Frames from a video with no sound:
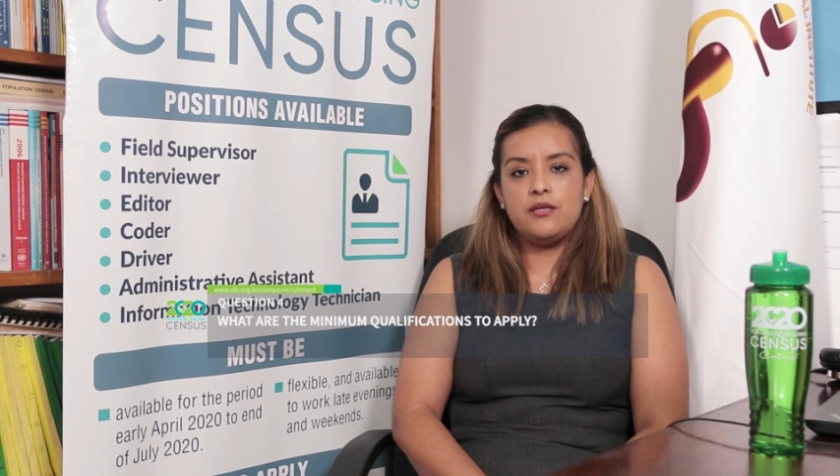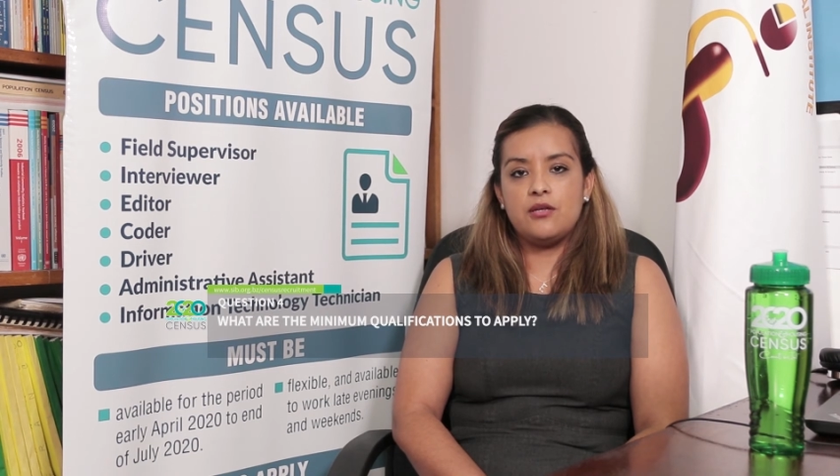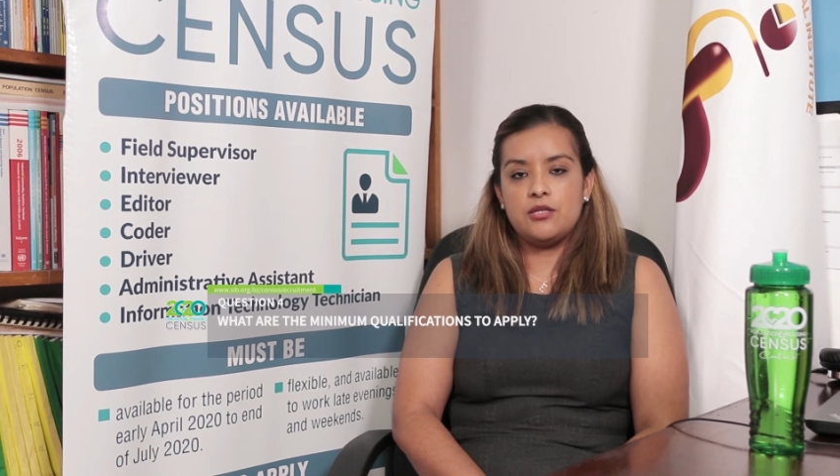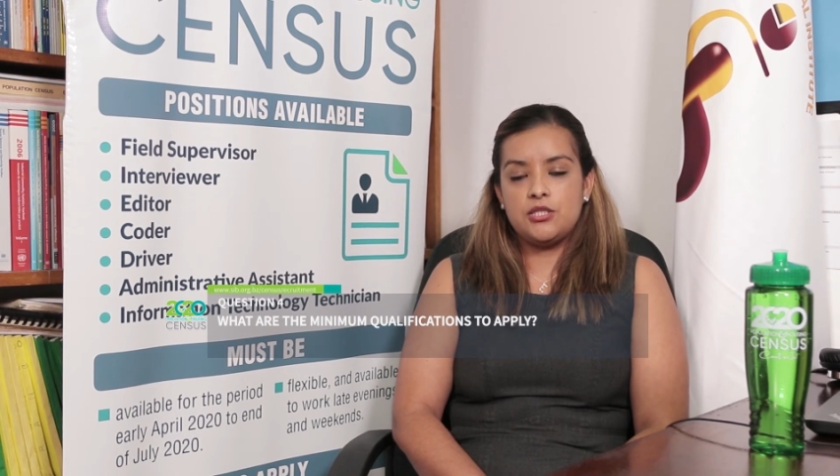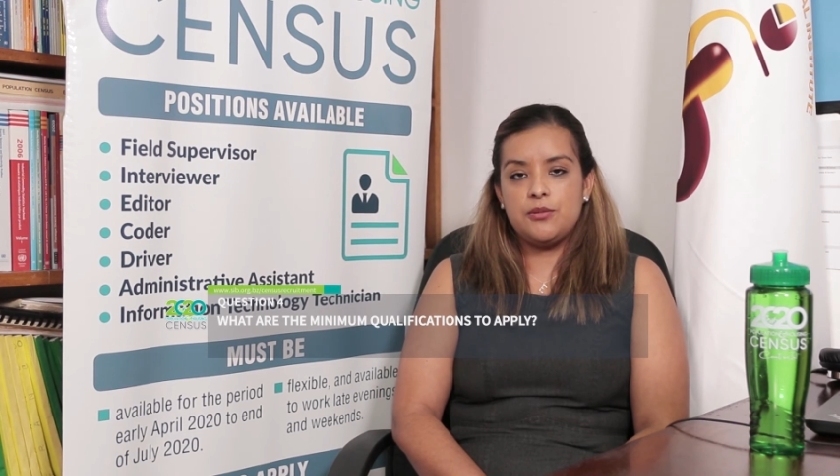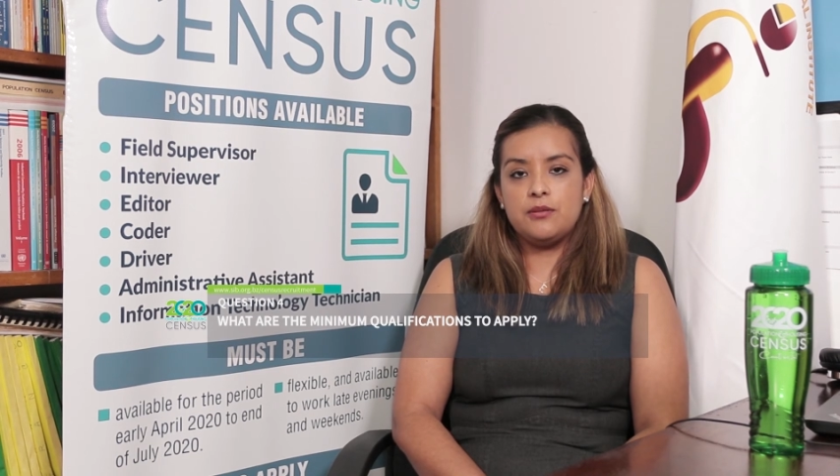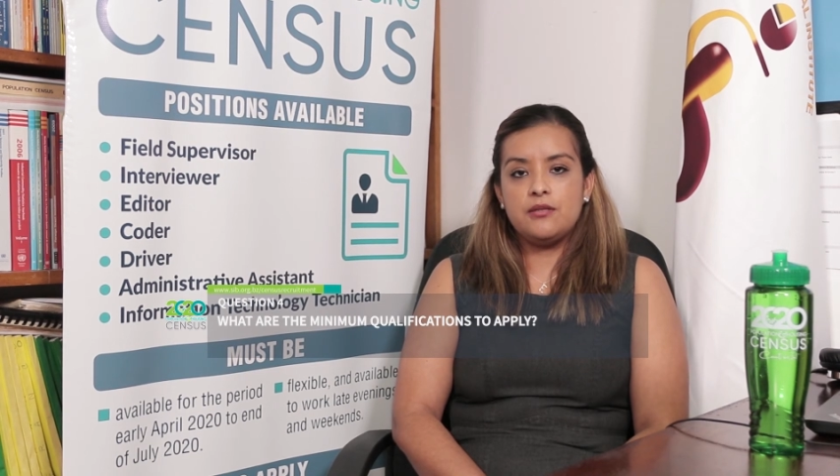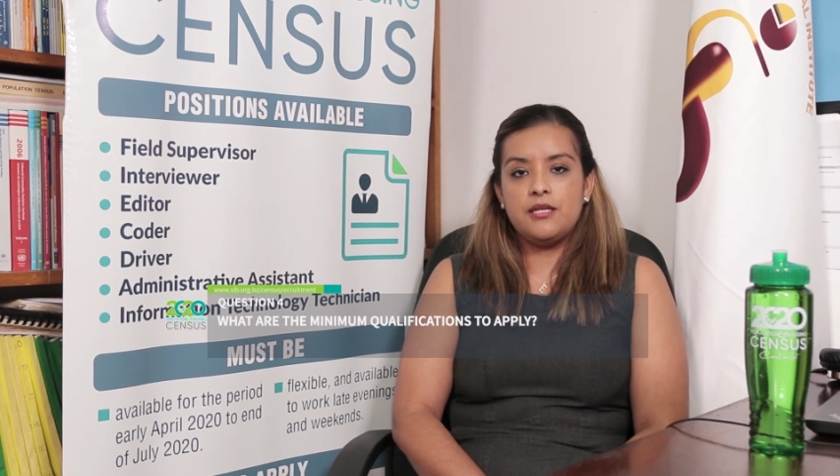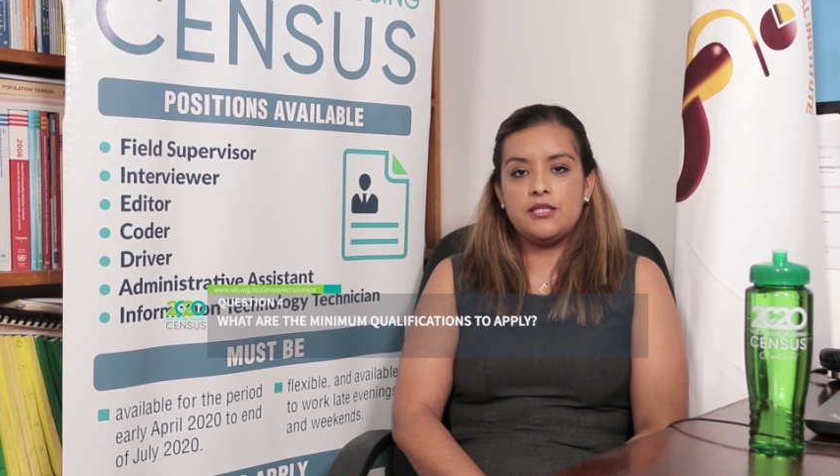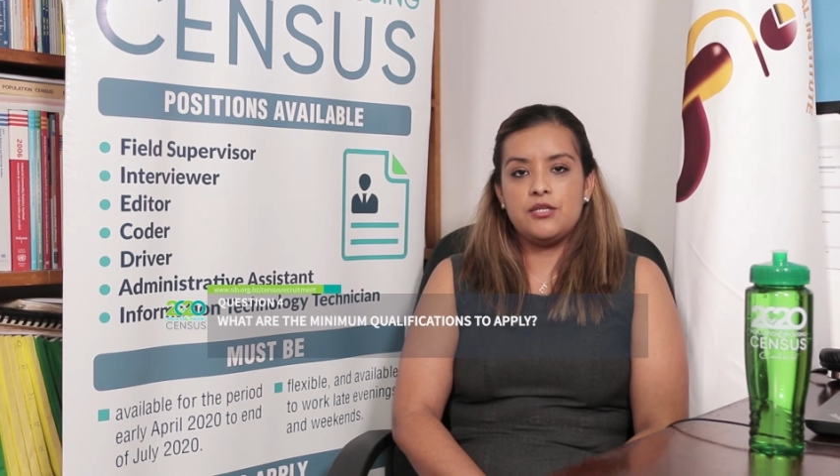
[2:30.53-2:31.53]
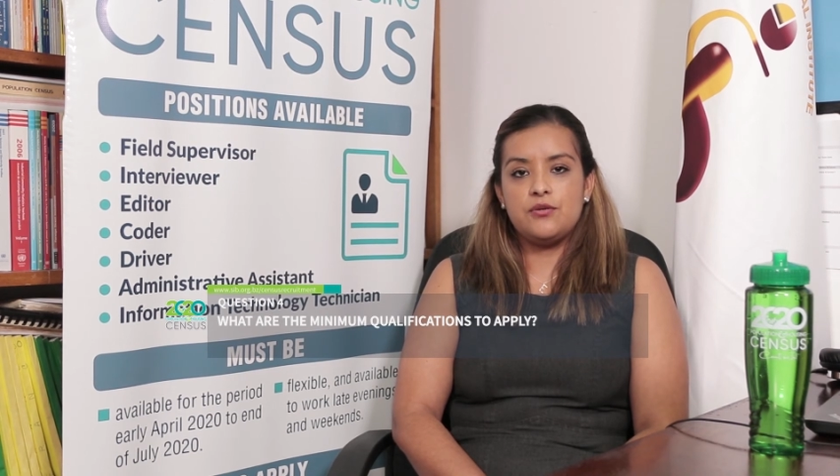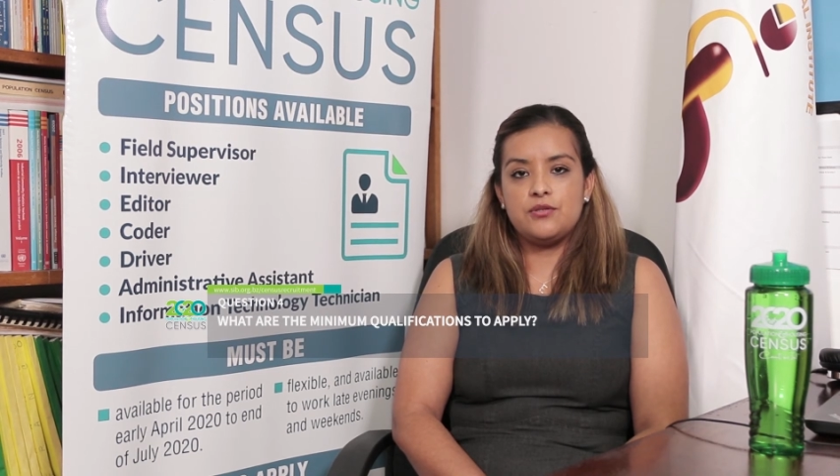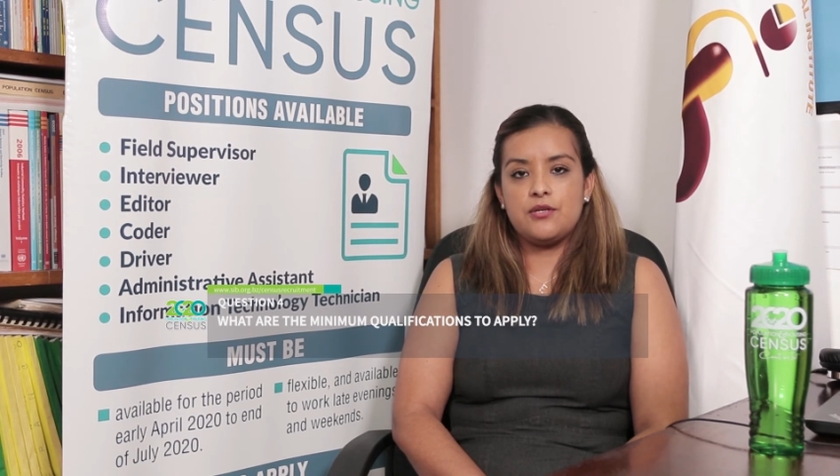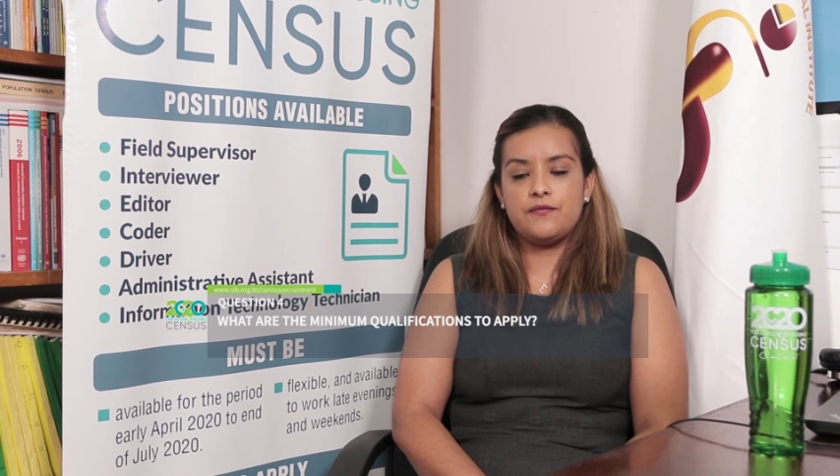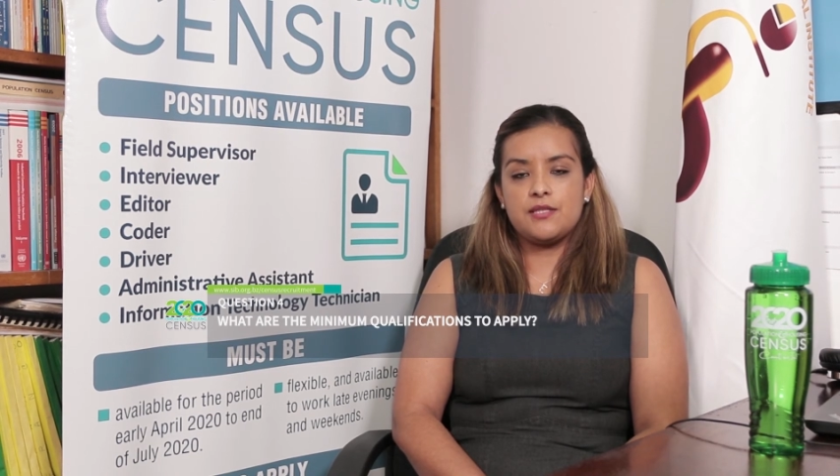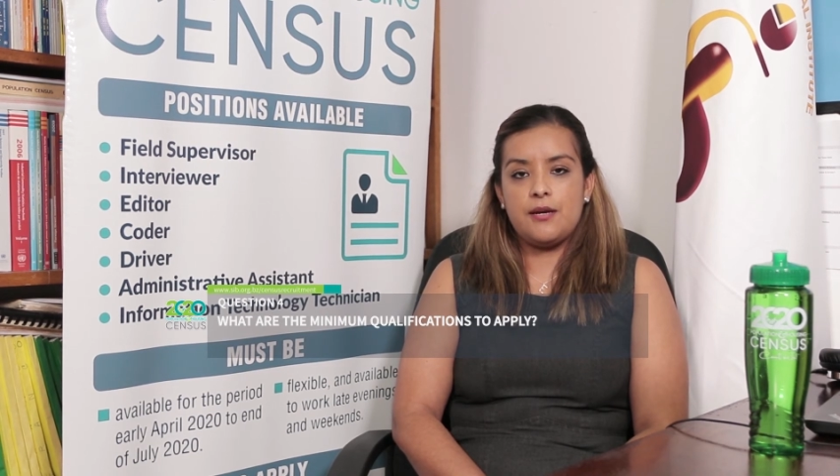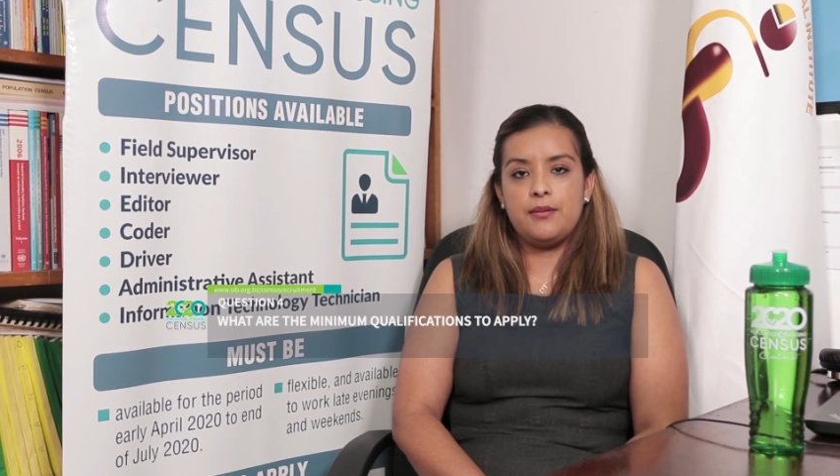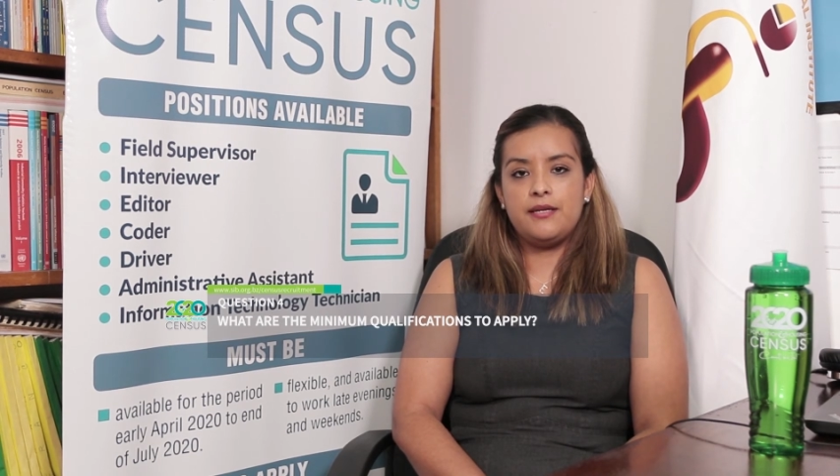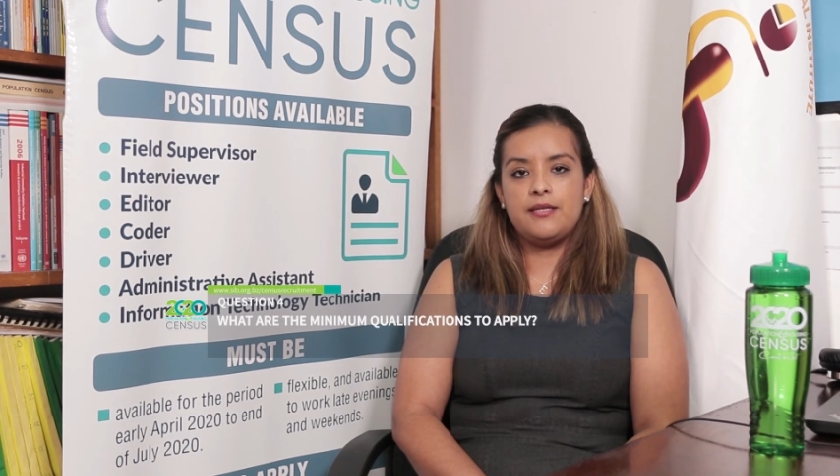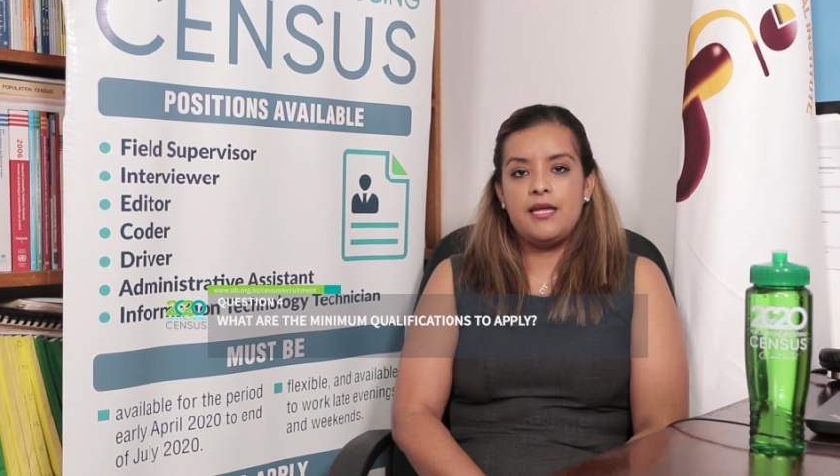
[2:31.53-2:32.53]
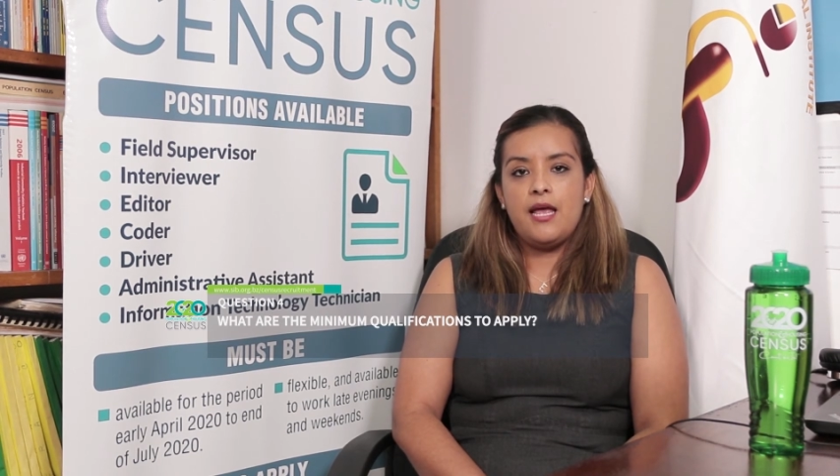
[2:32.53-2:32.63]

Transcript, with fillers: knowledgeable in the use of tablet